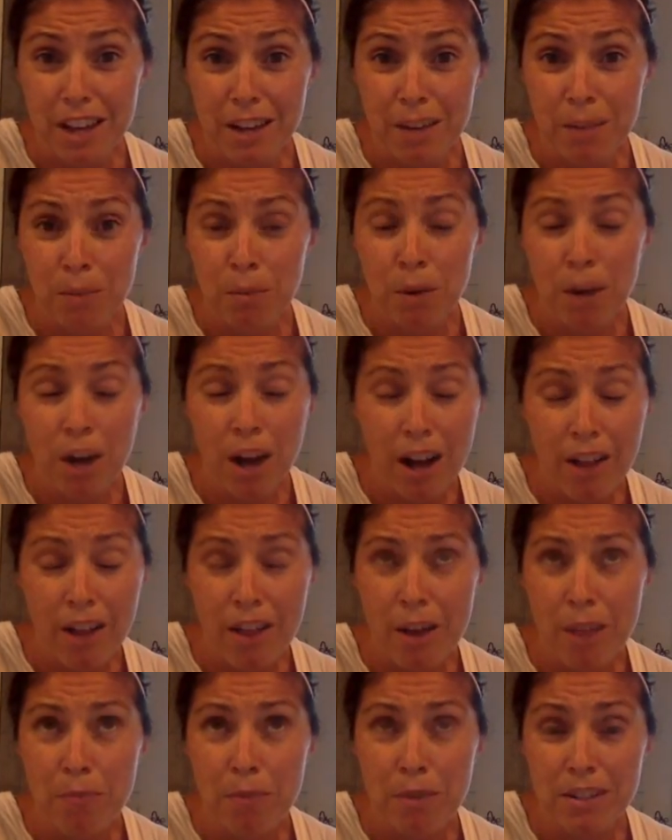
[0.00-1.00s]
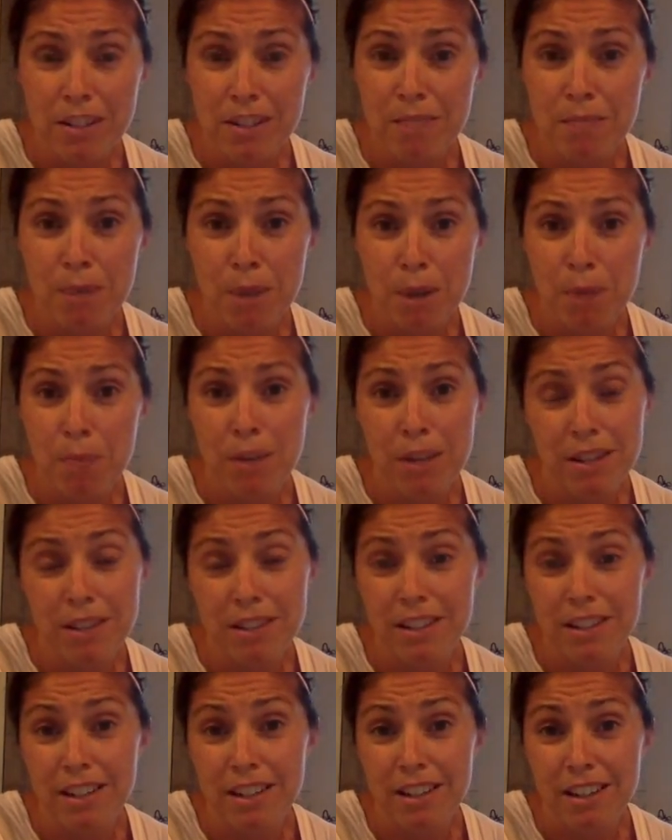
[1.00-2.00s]
And wow, that must have been
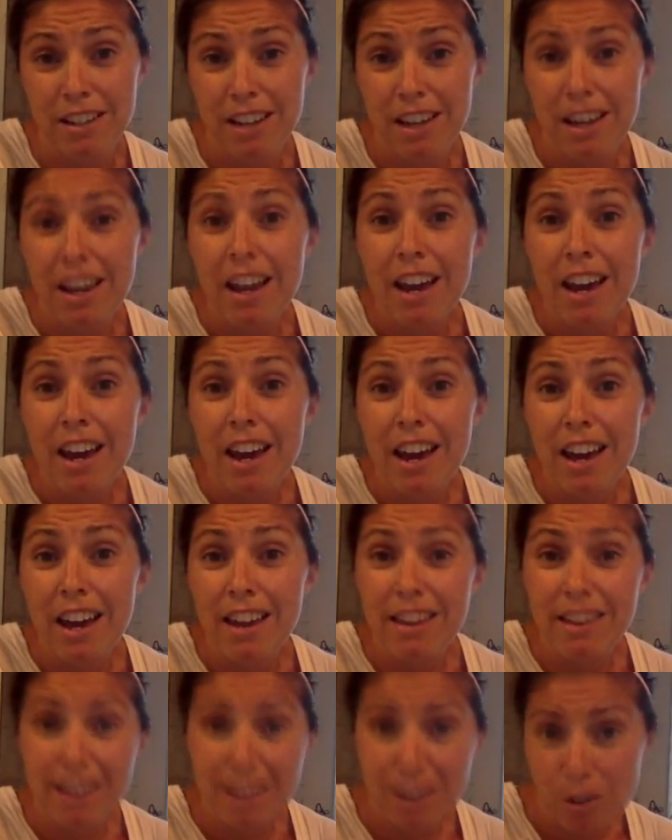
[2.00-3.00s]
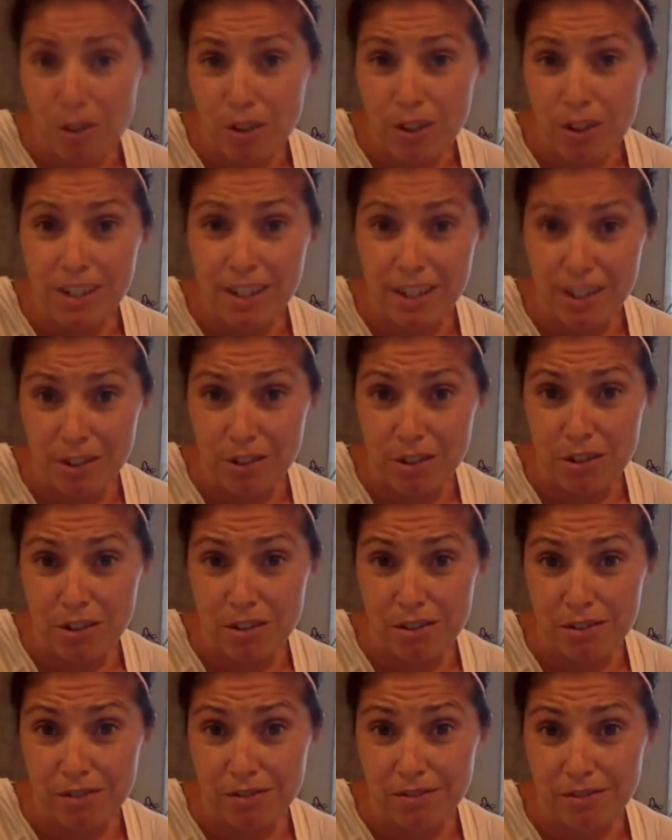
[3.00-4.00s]
amazing. And then they're in a desert.